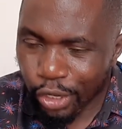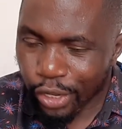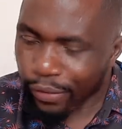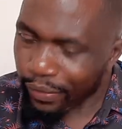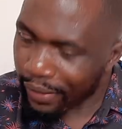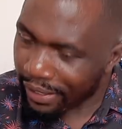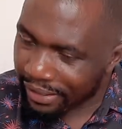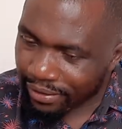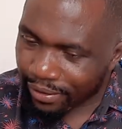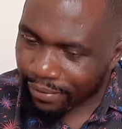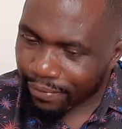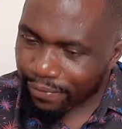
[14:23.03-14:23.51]

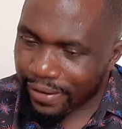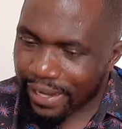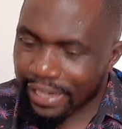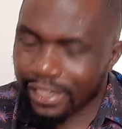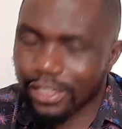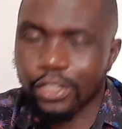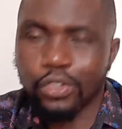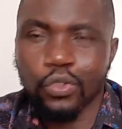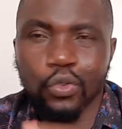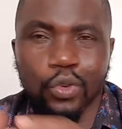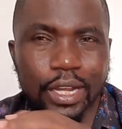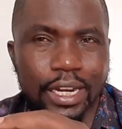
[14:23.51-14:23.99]
That's a
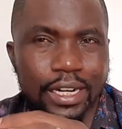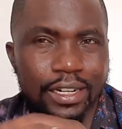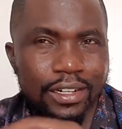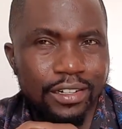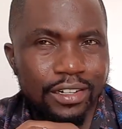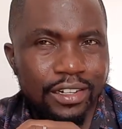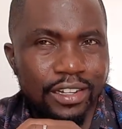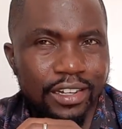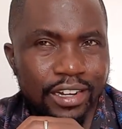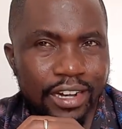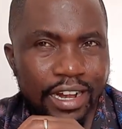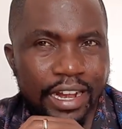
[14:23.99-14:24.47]
fact you can't
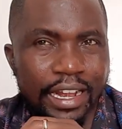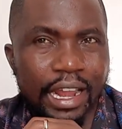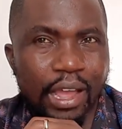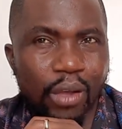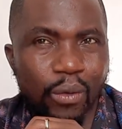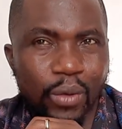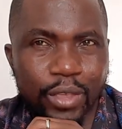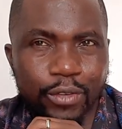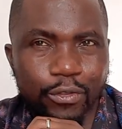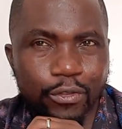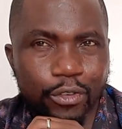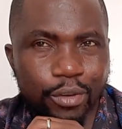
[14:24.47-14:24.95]
run
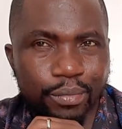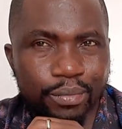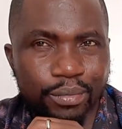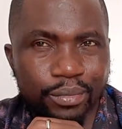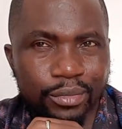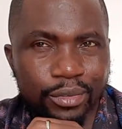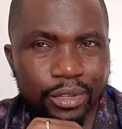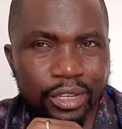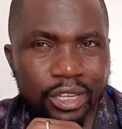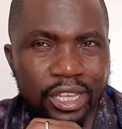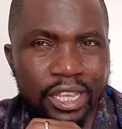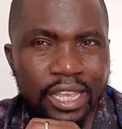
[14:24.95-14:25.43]
away from.
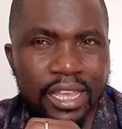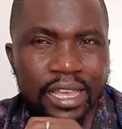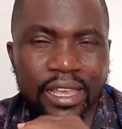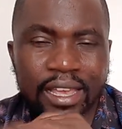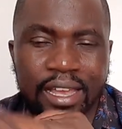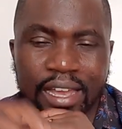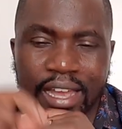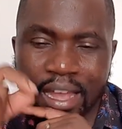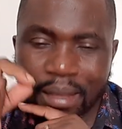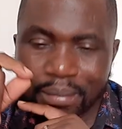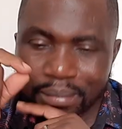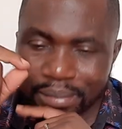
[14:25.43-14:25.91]

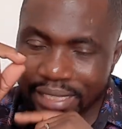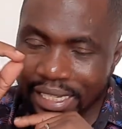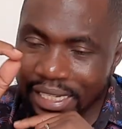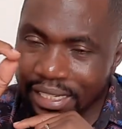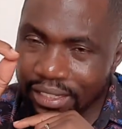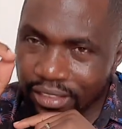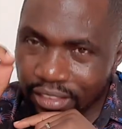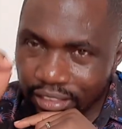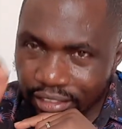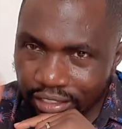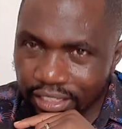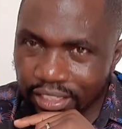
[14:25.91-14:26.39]
I'm
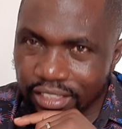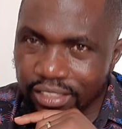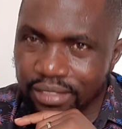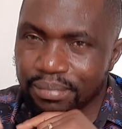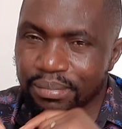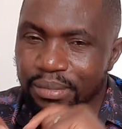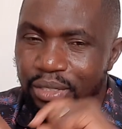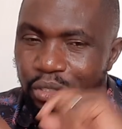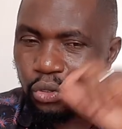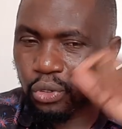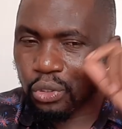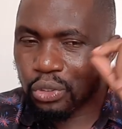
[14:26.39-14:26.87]
saying this
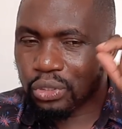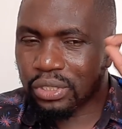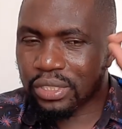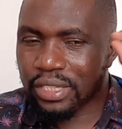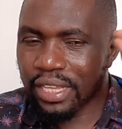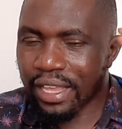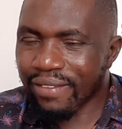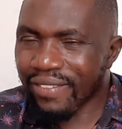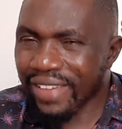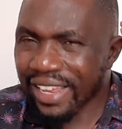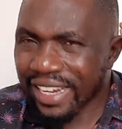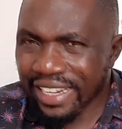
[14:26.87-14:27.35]
because
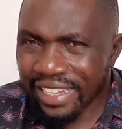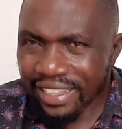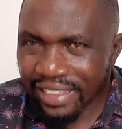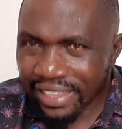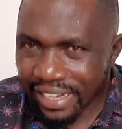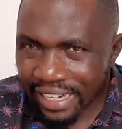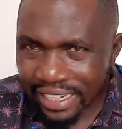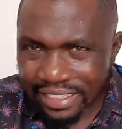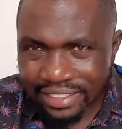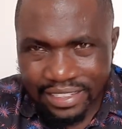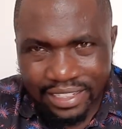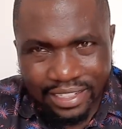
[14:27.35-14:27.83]
even in
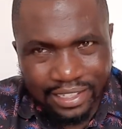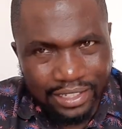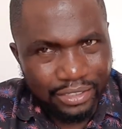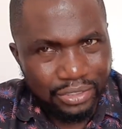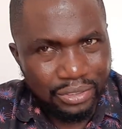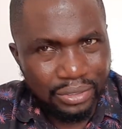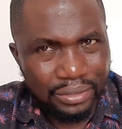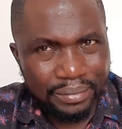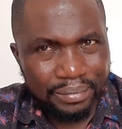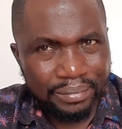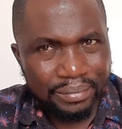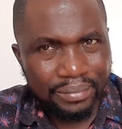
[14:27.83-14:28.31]
the last
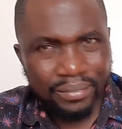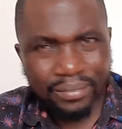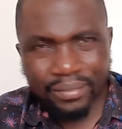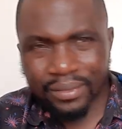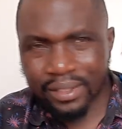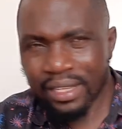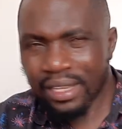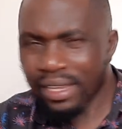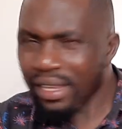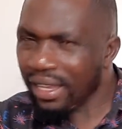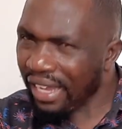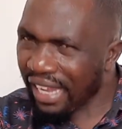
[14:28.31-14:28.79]
election,
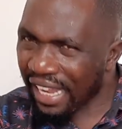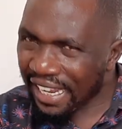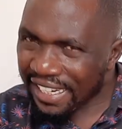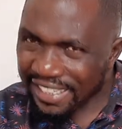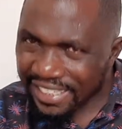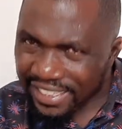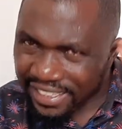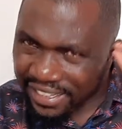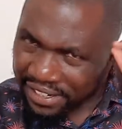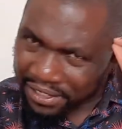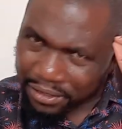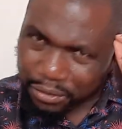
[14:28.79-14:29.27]
I
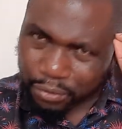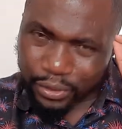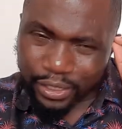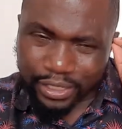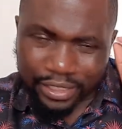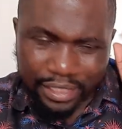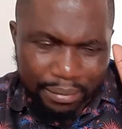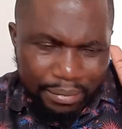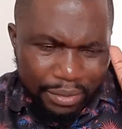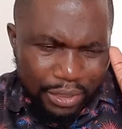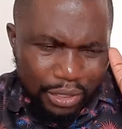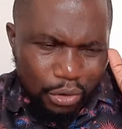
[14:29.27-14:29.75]
tend to think,
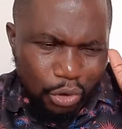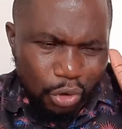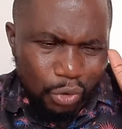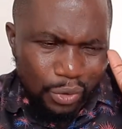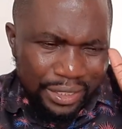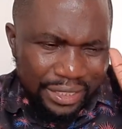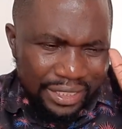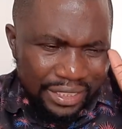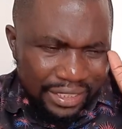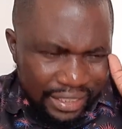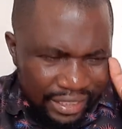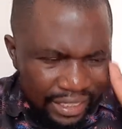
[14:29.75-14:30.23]
something
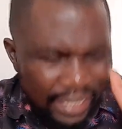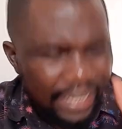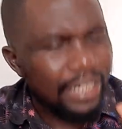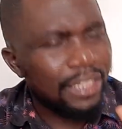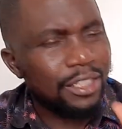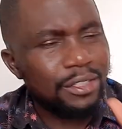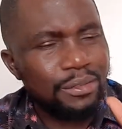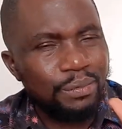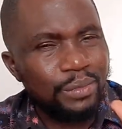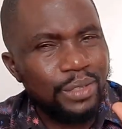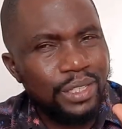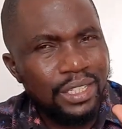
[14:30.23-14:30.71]
always
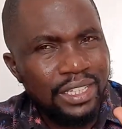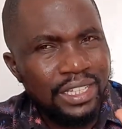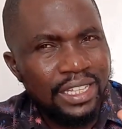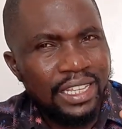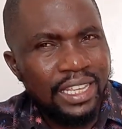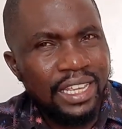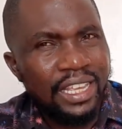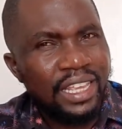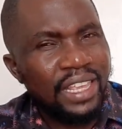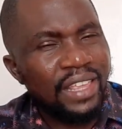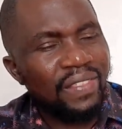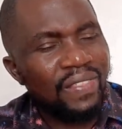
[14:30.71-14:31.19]
tells me
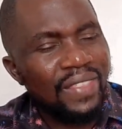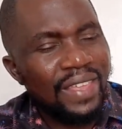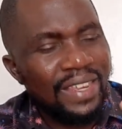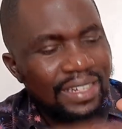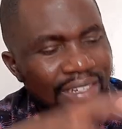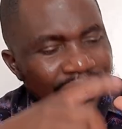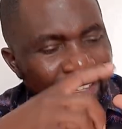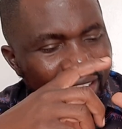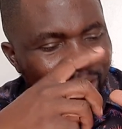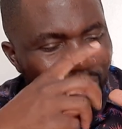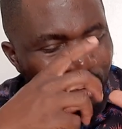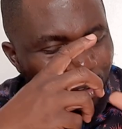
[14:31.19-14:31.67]

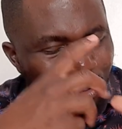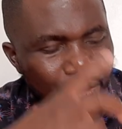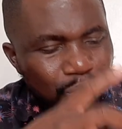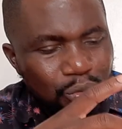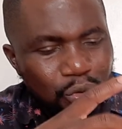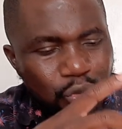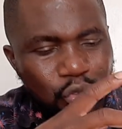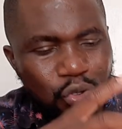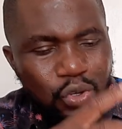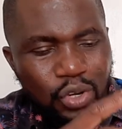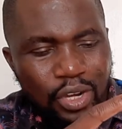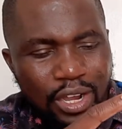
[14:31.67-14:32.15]
that Kalonzo
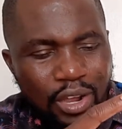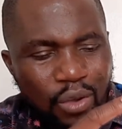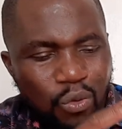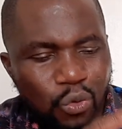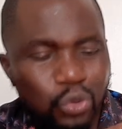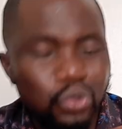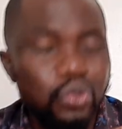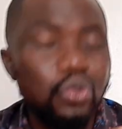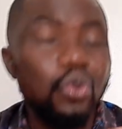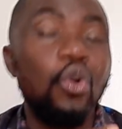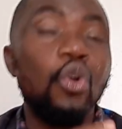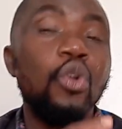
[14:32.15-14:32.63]
Musyoka
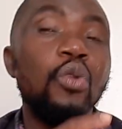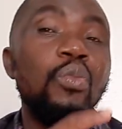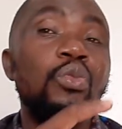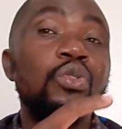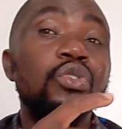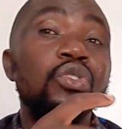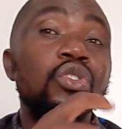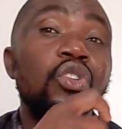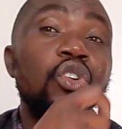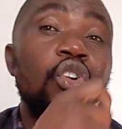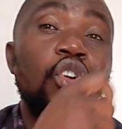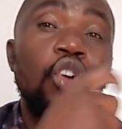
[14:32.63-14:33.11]
was
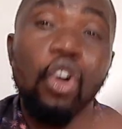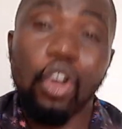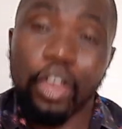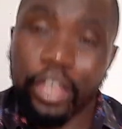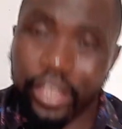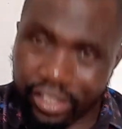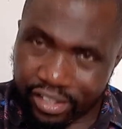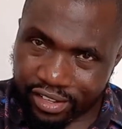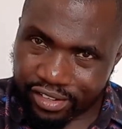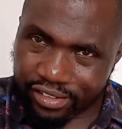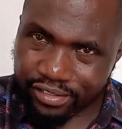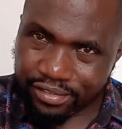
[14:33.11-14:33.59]
almost
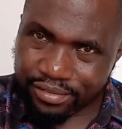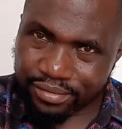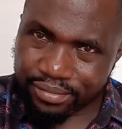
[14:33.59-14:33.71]
going.